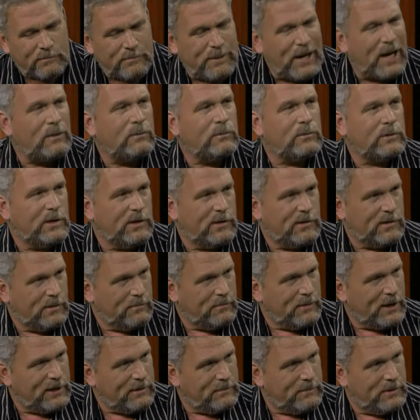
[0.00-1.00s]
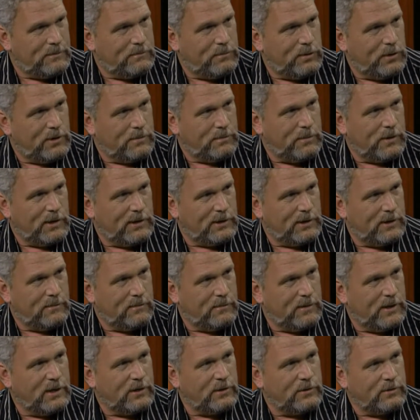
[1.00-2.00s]
boundaries that might have been put upon them
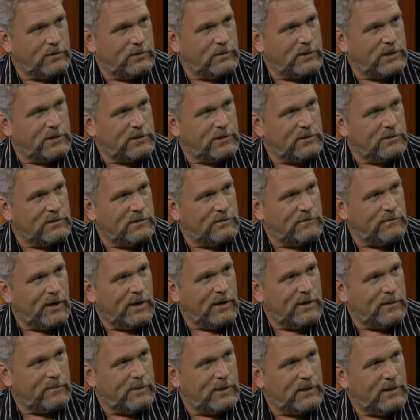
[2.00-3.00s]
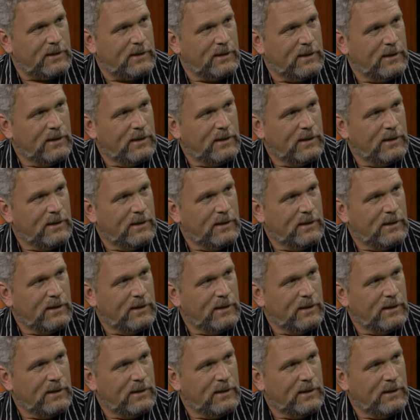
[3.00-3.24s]
in a traditional environment,